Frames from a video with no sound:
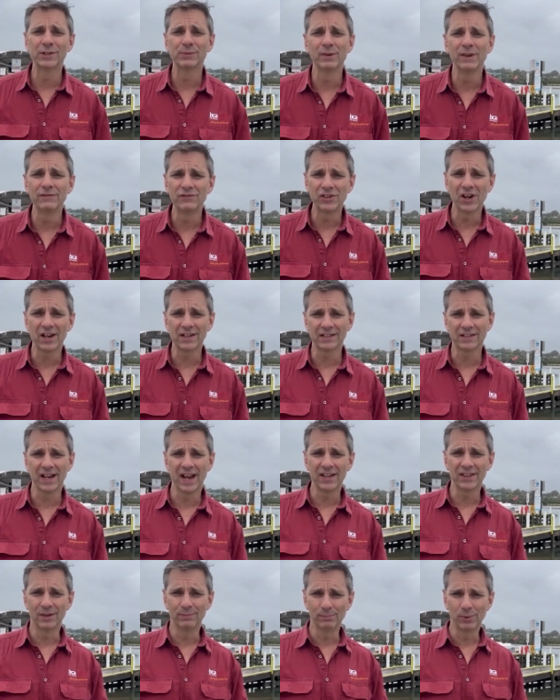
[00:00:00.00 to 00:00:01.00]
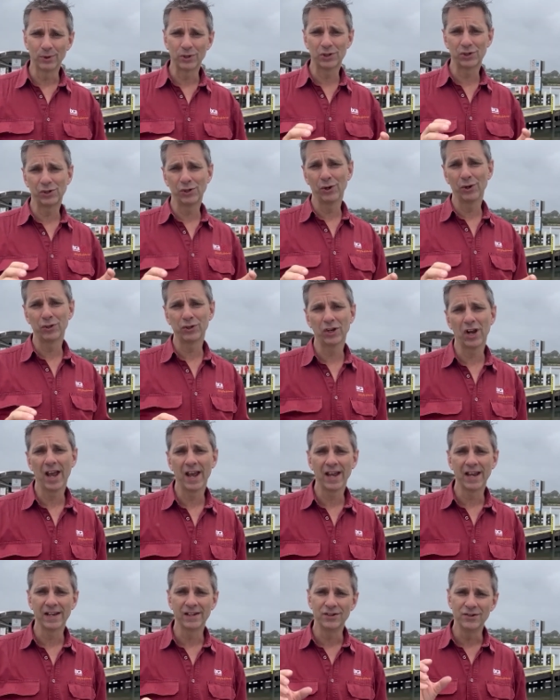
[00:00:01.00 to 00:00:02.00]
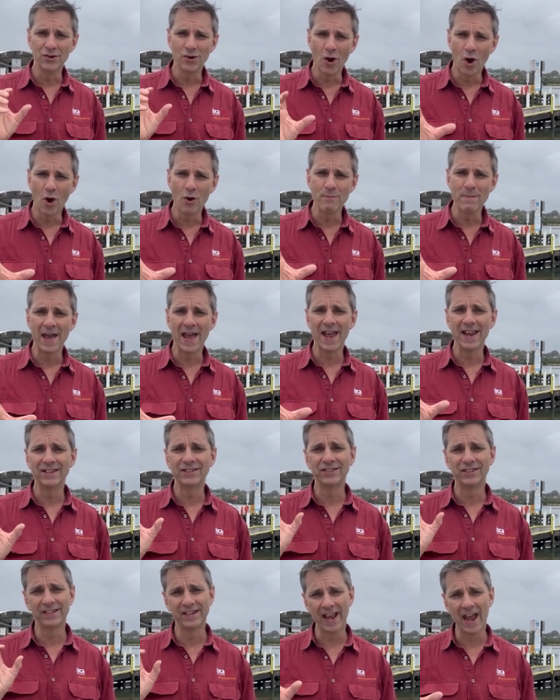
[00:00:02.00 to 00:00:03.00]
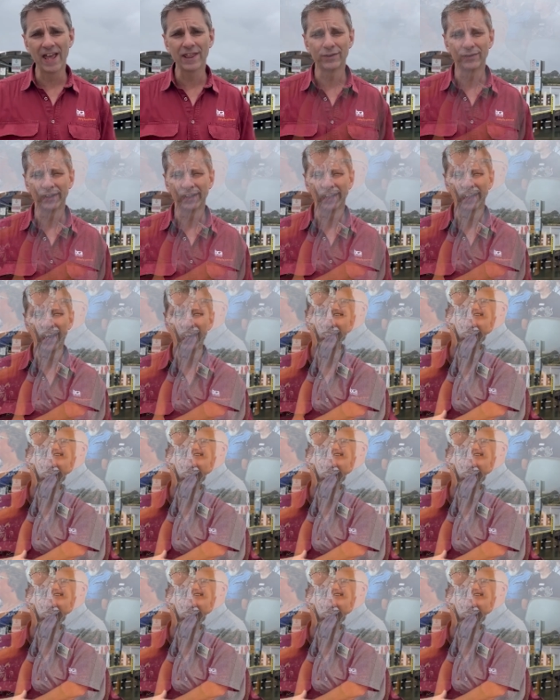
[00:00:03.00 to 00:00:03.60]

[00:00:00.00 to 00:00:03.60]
we've just had the Bush Church Aid Nomad Gathering. It's